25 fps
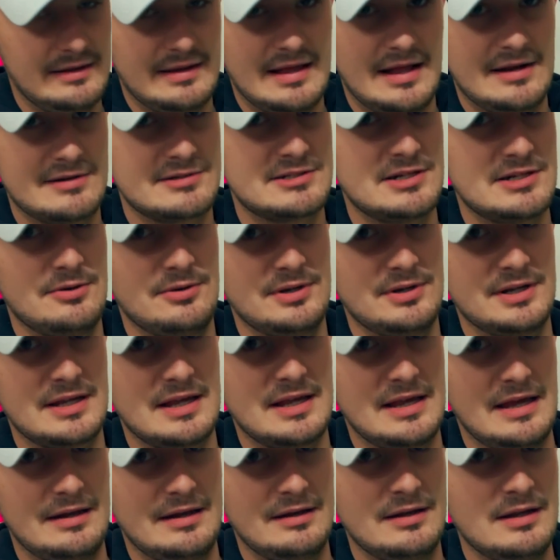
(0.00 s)
Got to show it
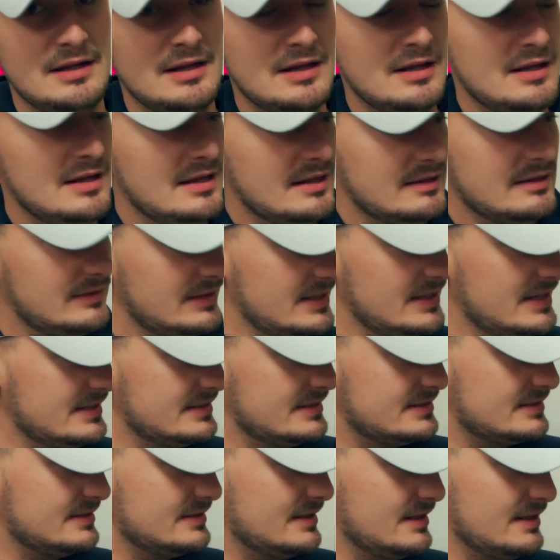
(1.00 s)
again.
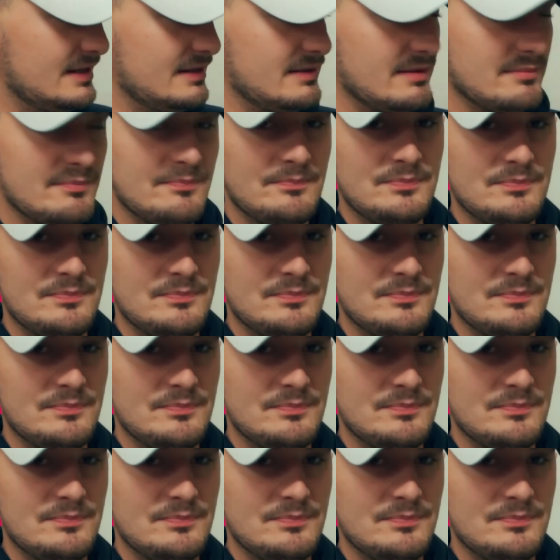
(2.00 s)
The